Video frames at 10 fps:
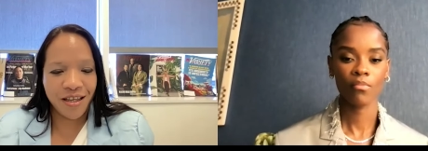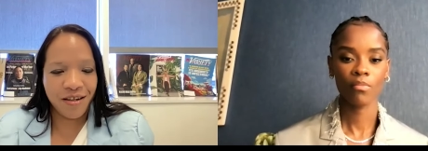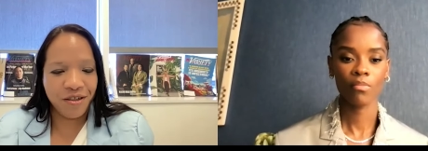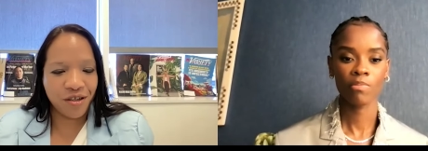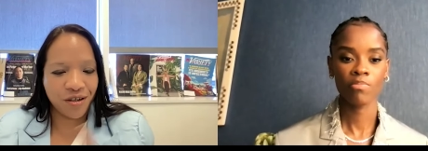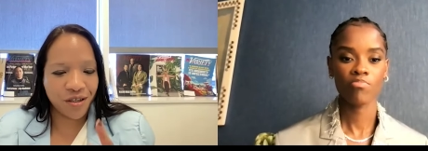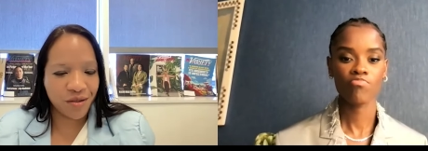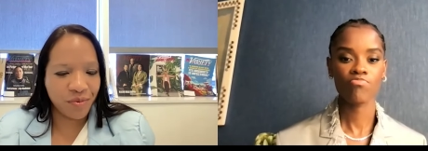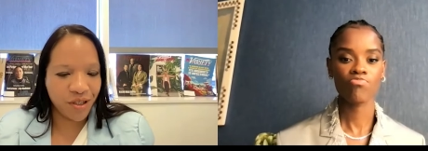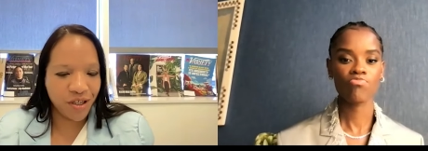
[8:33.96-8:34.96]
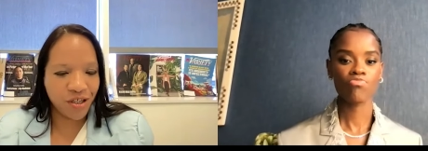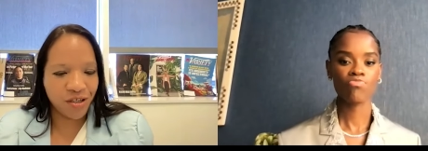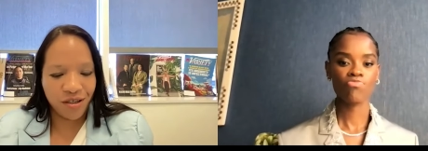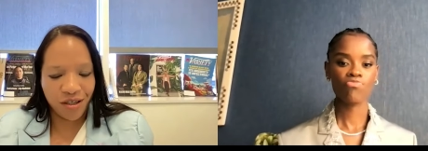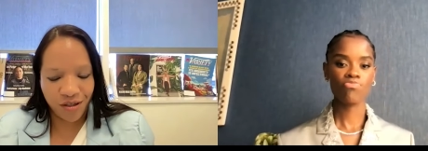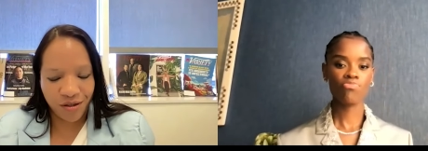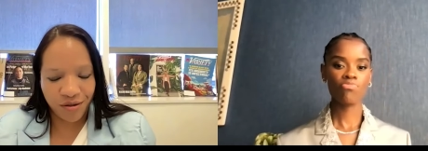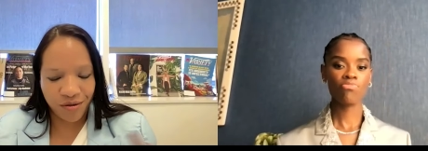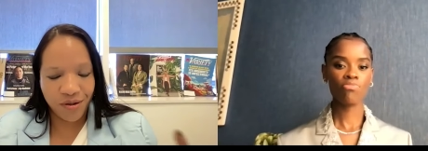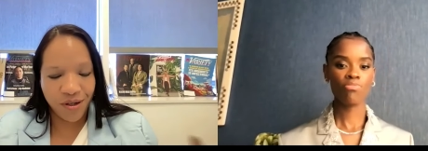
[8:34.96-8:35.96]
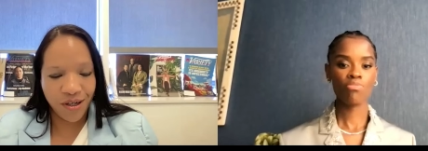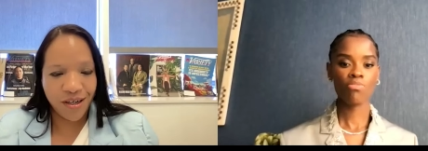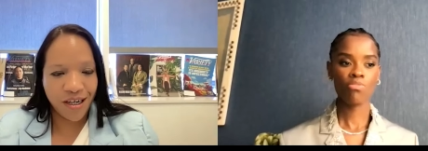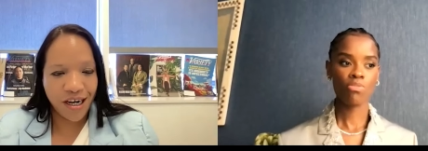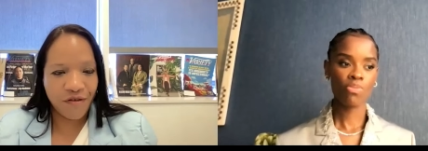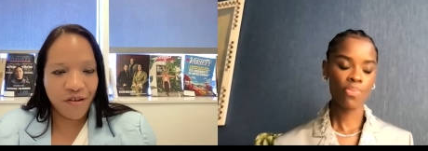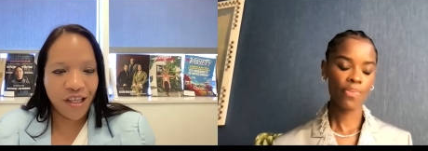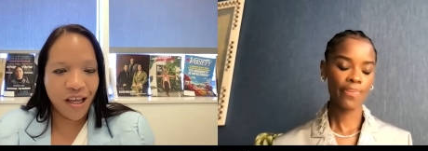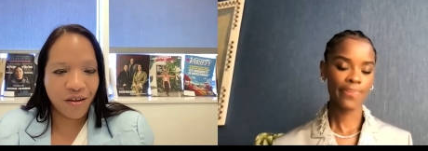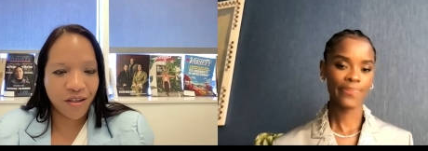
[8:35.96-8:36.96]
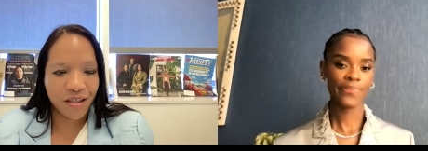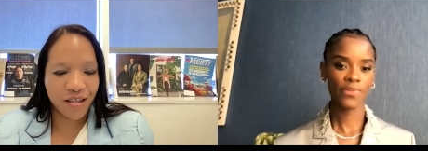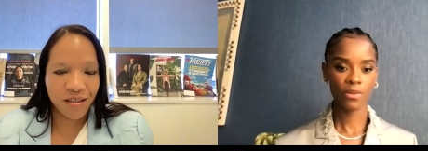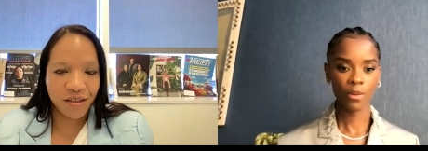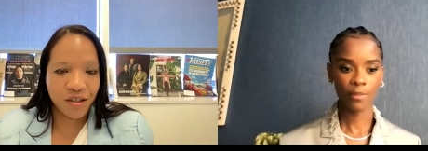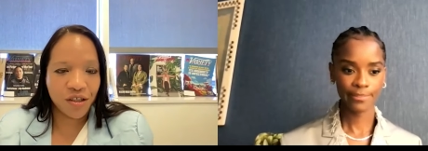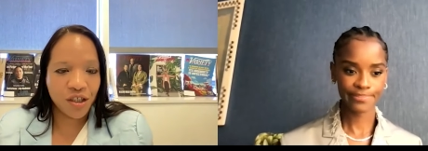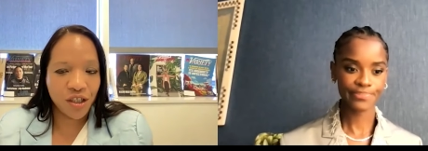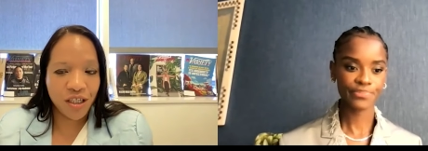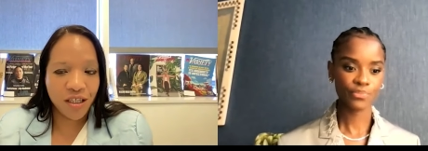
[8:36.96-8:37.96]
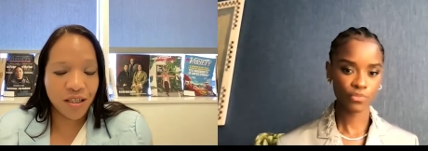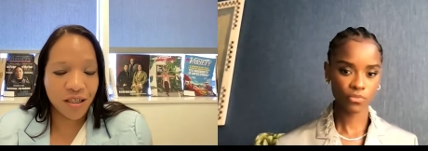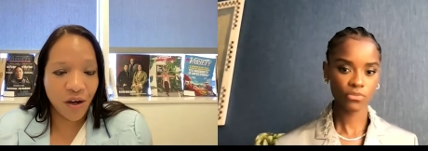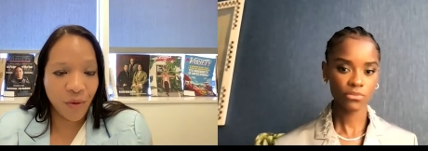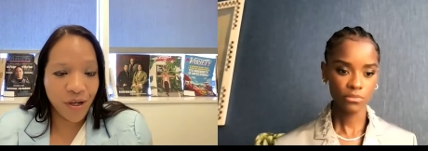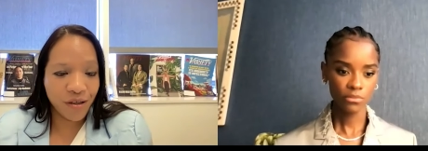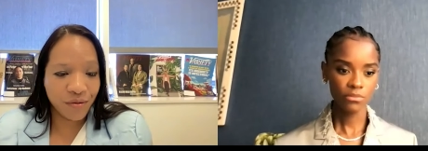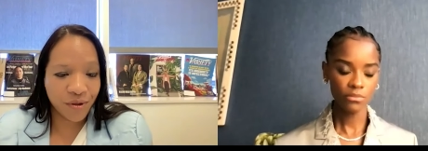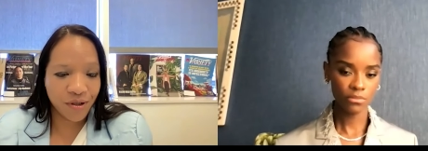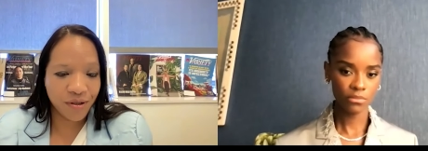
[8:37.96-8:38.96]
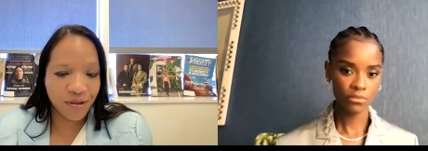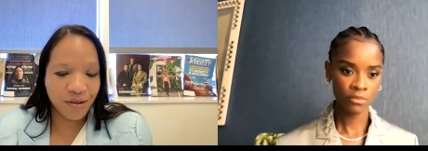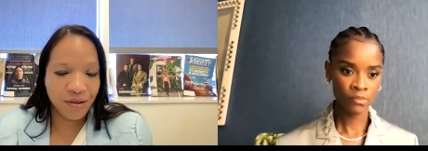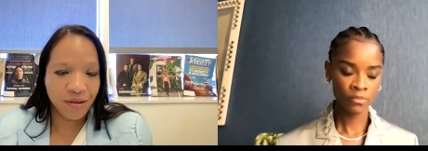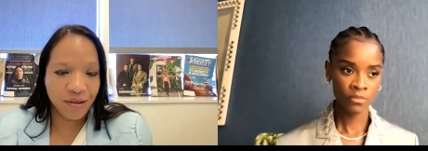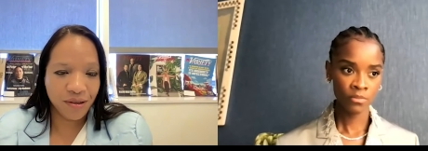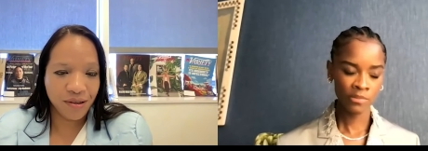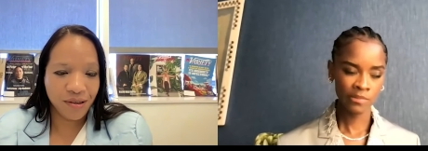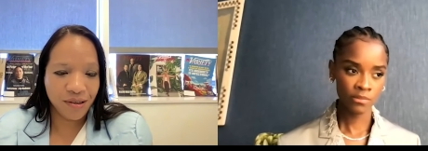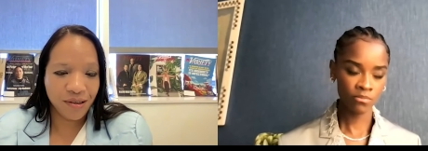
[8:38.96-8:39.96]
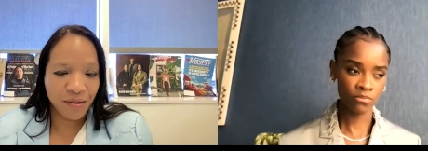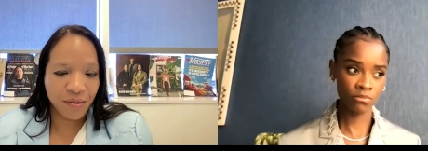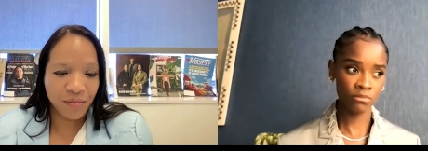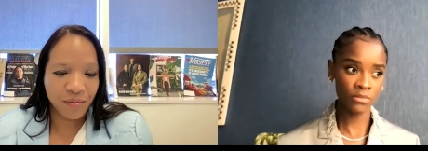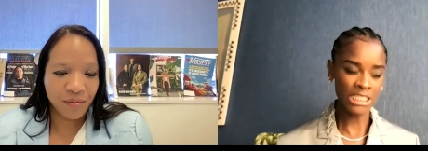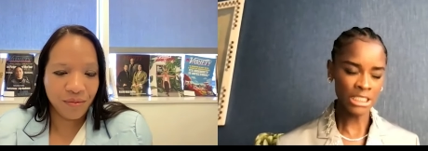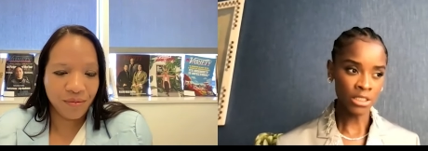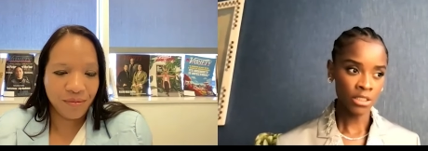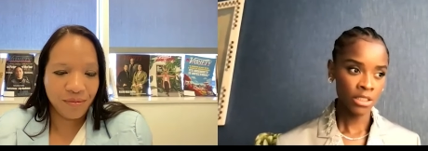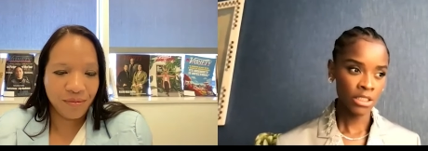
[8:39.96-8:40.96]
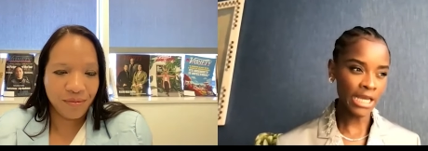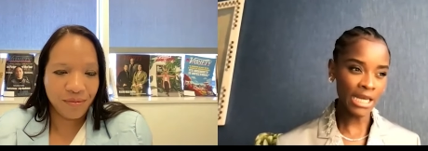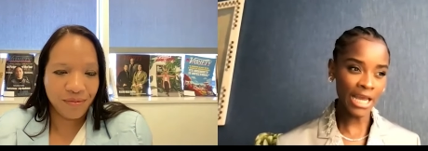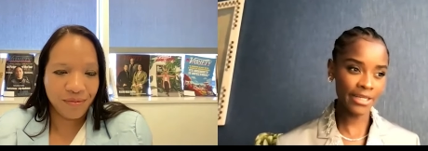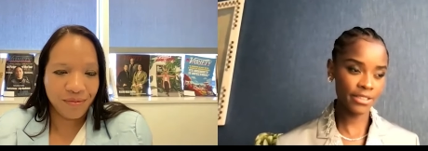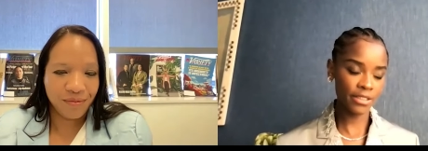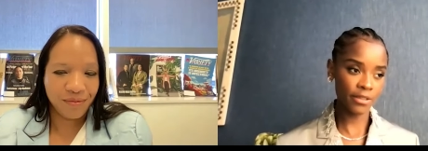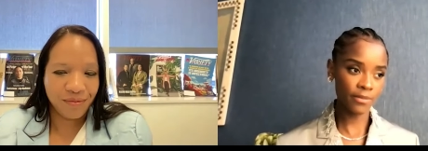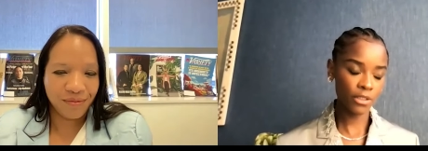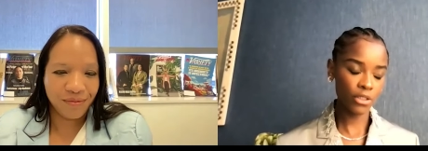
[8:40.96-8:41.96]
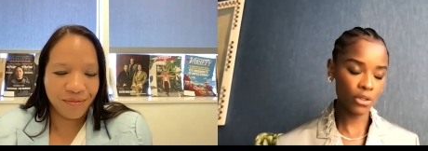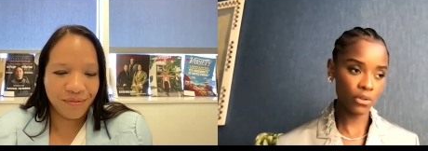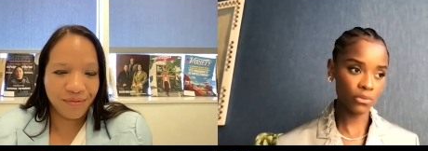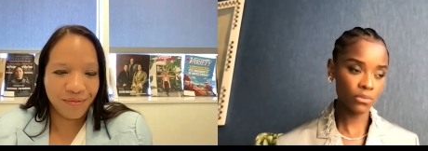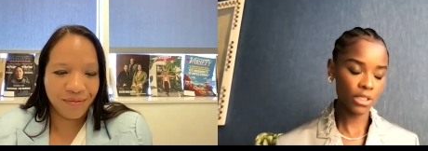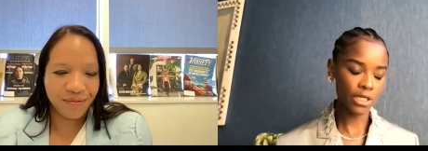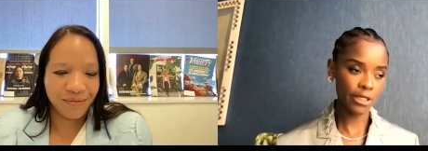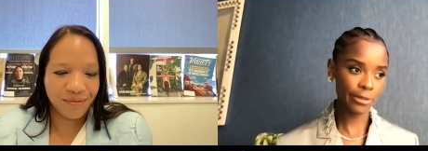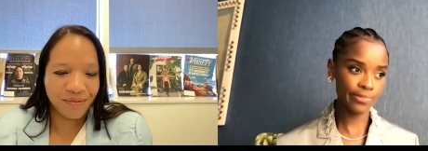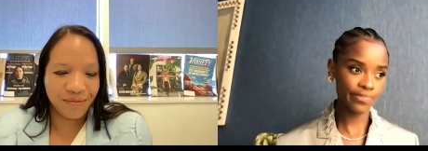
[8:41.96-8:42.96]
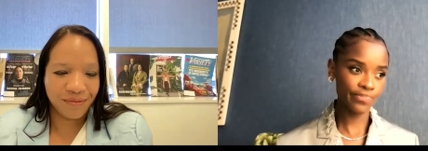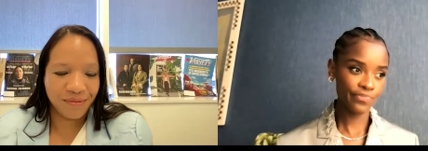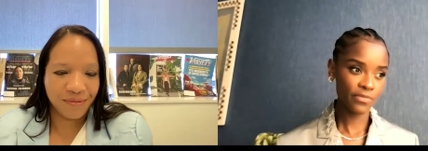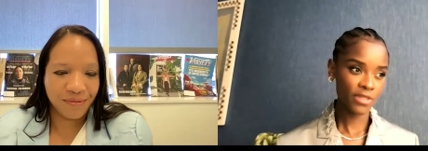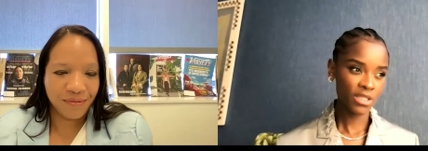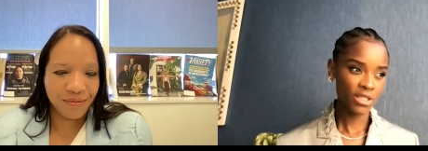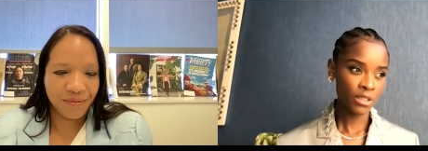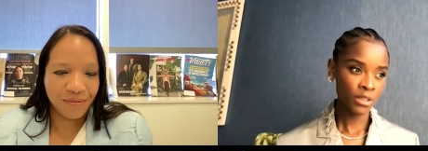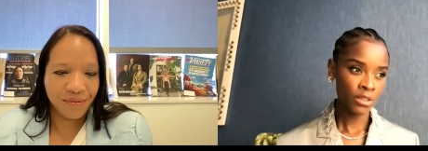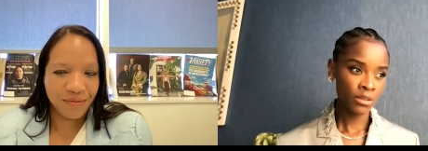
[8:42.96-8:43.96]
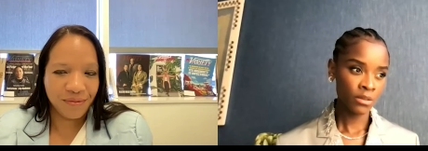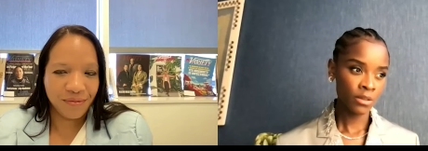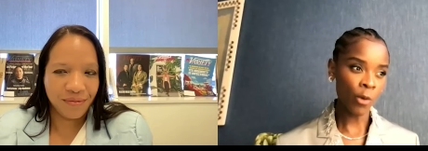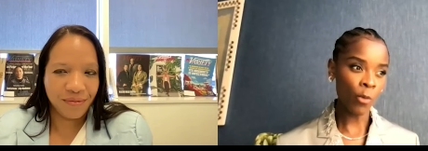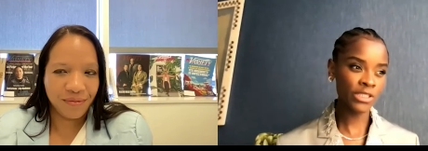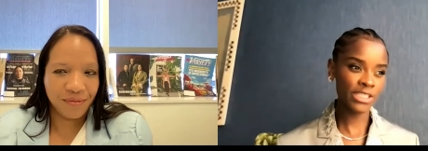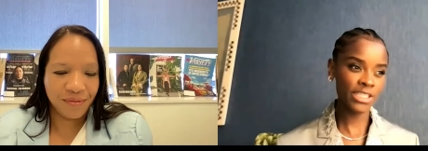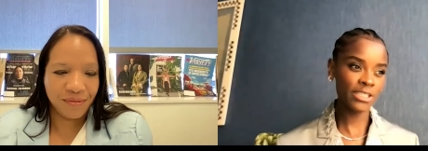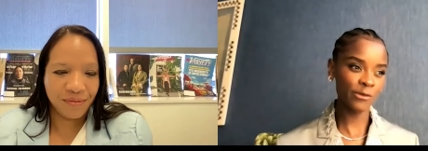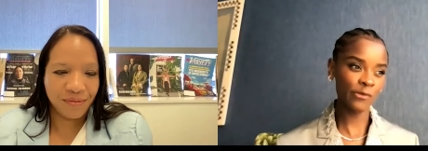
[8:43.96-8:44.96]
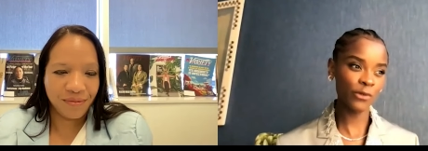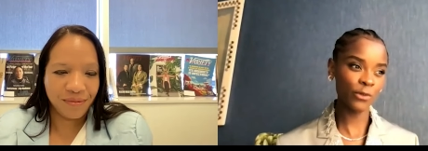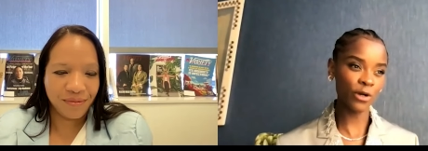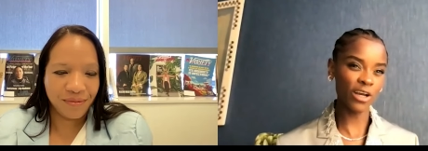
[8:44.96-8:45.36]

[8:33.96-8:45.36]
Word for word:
Speaker 1: in juxtaposition to everything else that she is going through.
Speaker 2: Mm. Yeah, I liked it, you know. Um, I wanted it to feel